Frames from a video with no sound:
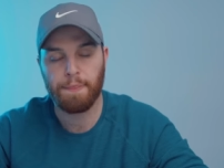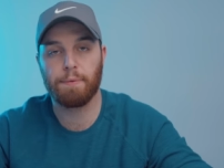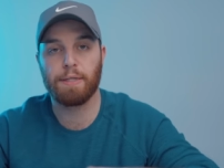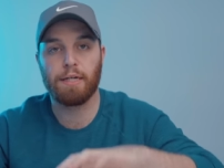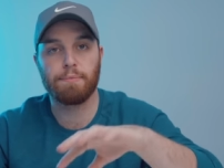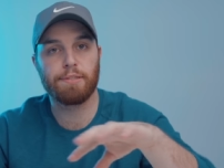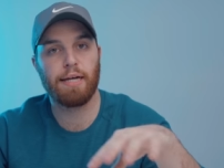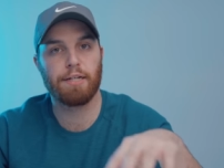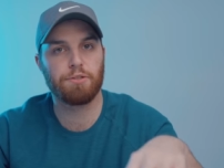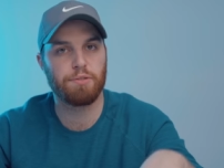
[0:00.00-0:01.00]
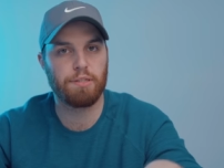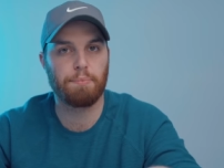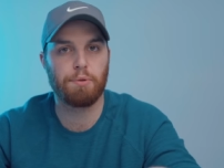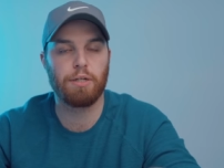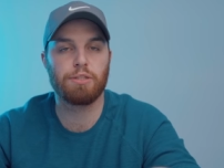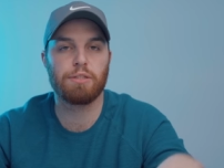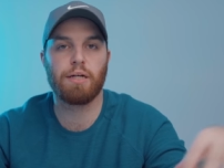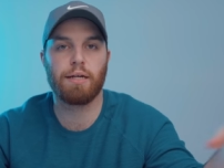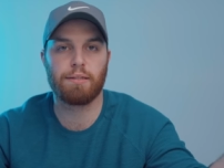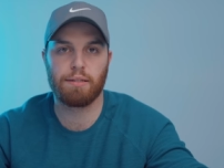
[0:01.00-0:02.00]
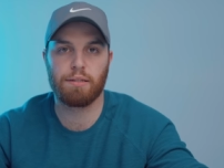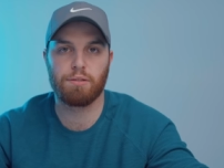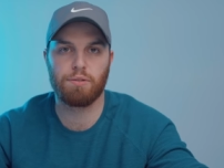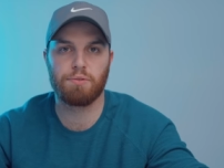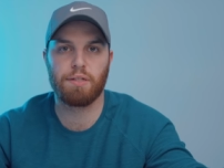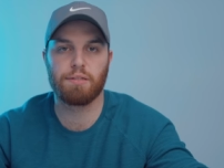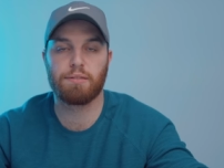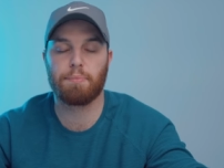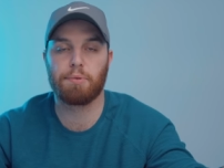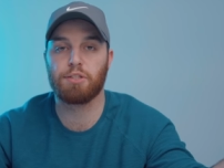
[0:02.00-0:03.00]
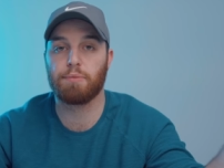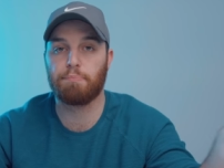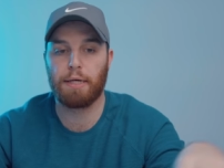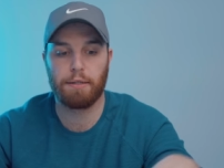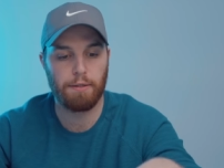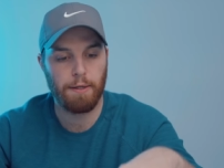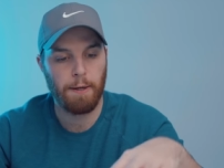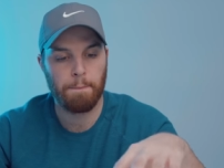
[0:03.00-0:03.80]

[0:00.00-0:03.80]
Now when it comes to actual separation, I think the Zeus does separation better,